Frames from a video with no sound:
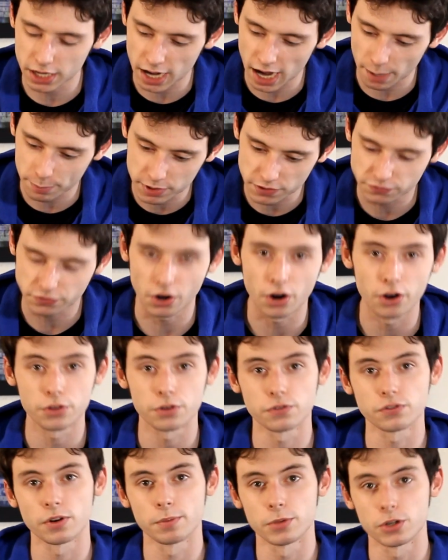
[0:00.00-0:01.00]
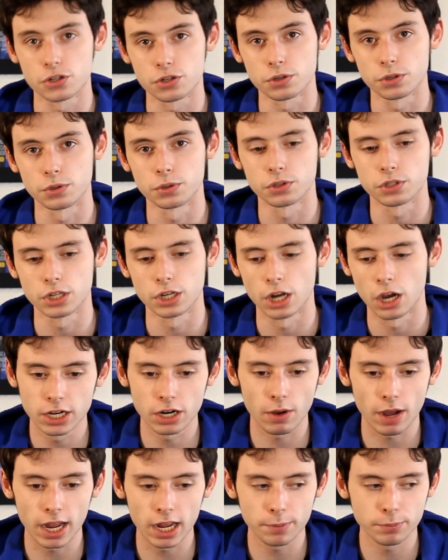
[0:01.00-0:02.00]
could not be farther from the truth.
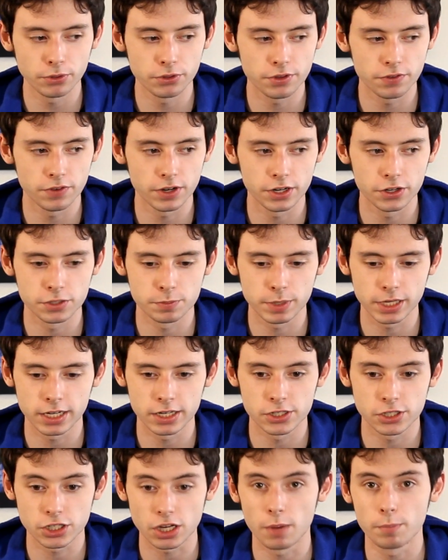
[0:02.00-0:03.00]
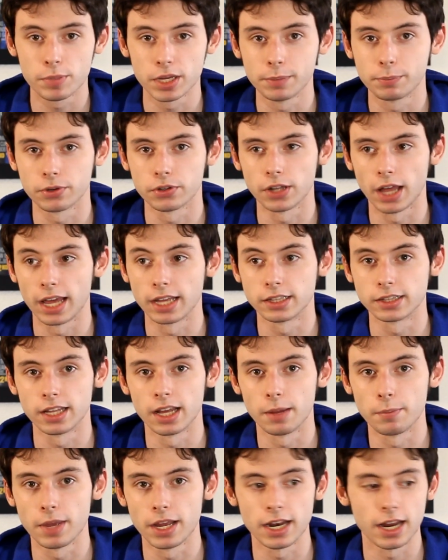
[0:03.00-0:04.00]
That, you know, I upload the videos because some people
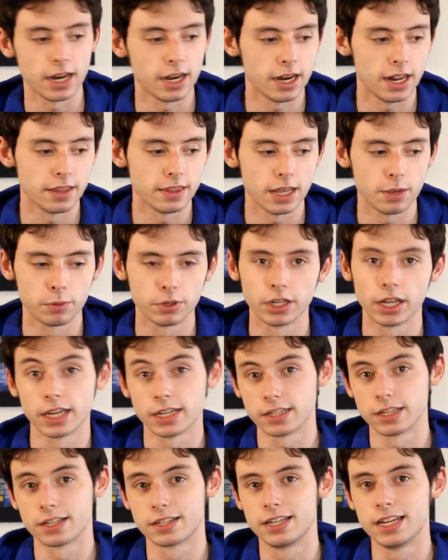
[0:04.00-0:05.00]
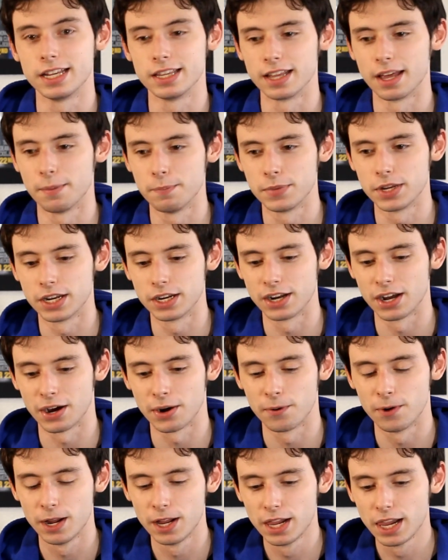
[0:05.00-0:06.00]
like them and they would like to see them, you
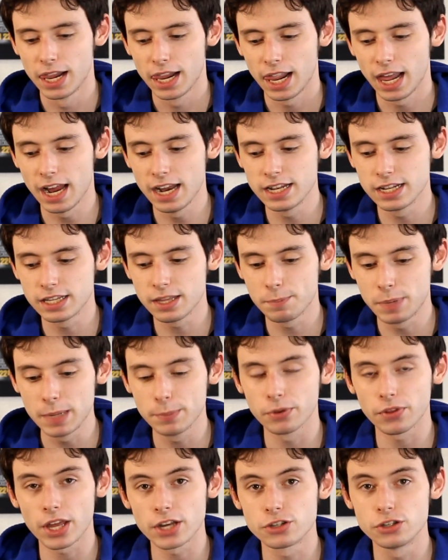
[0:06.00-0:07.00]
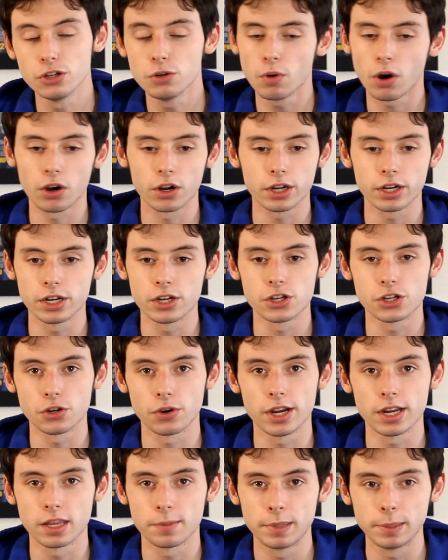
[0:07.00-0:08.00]
know. And the people that do are going to
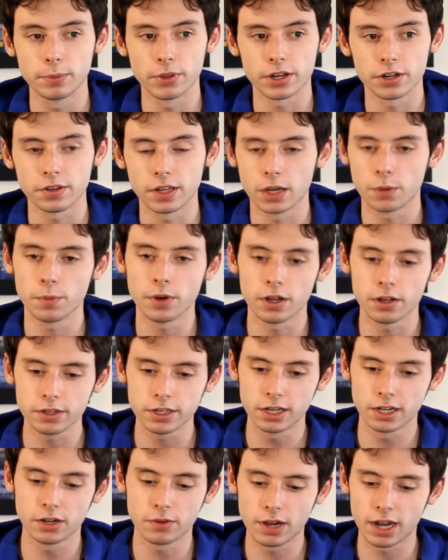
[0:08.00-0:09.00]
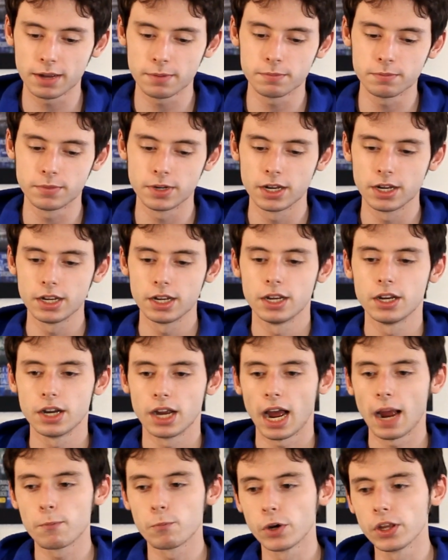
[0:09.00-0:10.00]
enjoy it, and the people that are like, well, you know, I'm
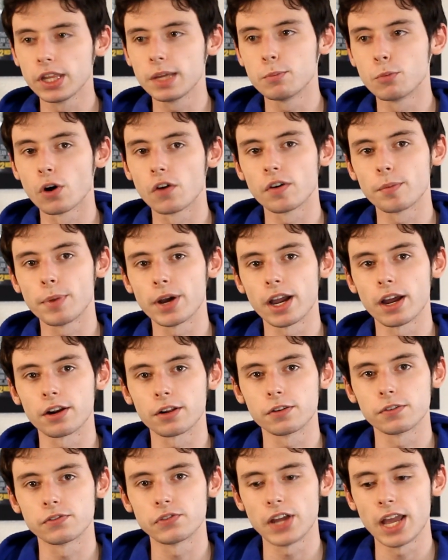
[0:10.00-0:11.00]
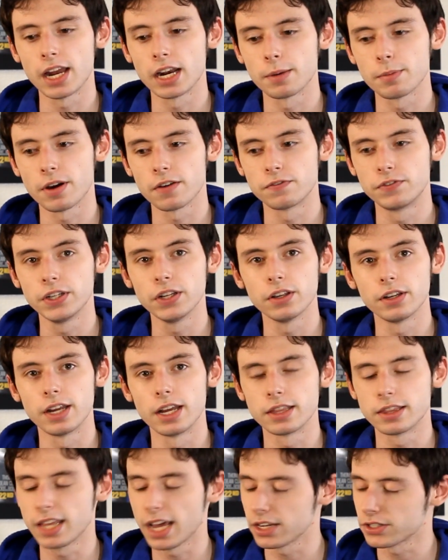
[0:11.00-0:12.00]
really more of a Bionicle fan, I'm not
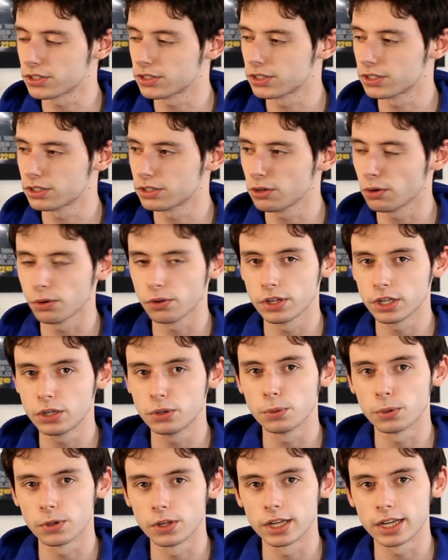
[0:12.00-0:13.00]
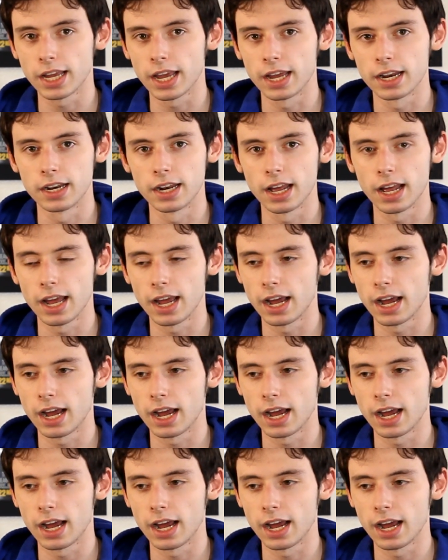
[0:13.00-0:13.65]
feeling it, that's totally cool. Again,